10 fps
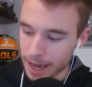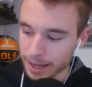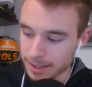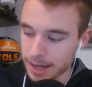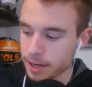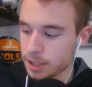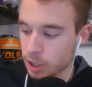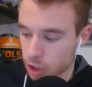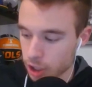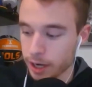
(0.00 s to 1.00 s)
A text
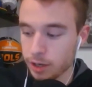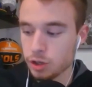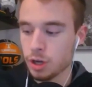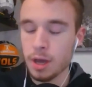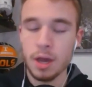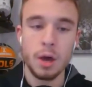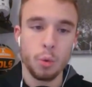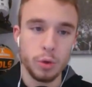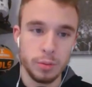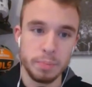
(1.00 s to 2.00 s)
exchange
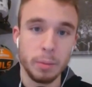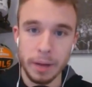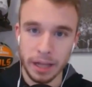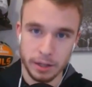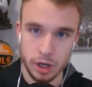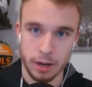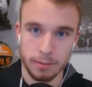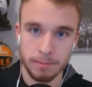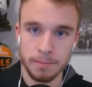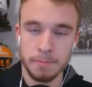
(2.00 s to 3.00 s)
with Bill Belichick.
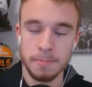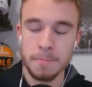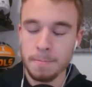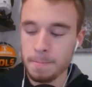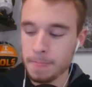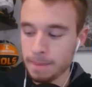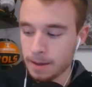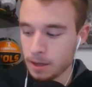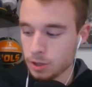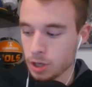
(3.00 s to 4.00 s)

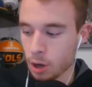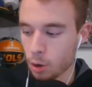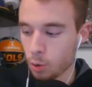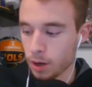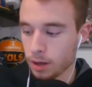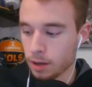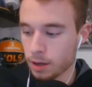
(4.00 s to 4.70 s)
So,